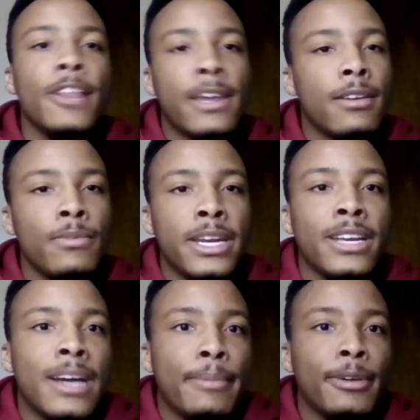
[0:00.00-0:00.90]
They don't really
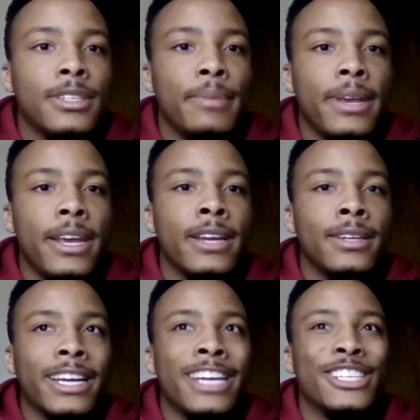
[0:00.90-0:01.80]
come here to be
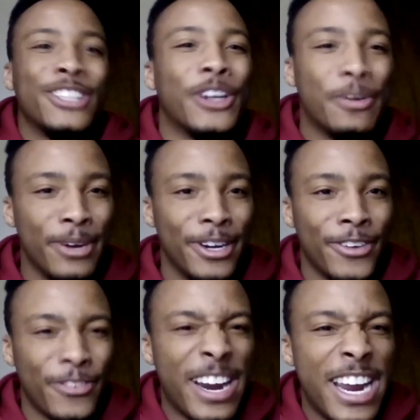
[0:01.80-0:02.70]
like an interpreter,
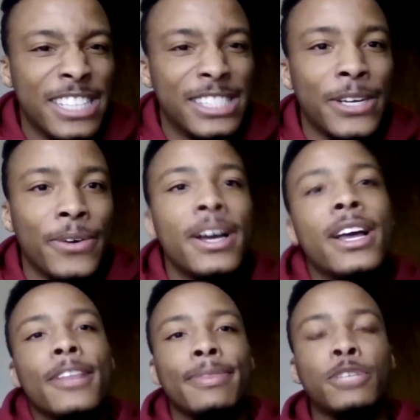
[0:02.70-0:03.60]
right? So
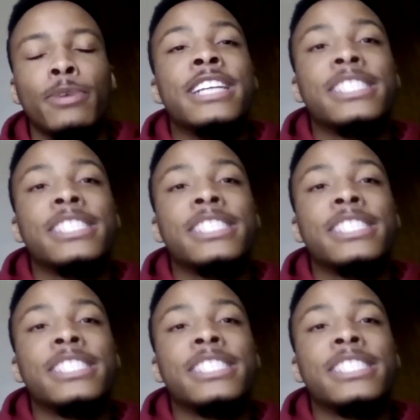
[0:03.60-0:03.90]
that's why it's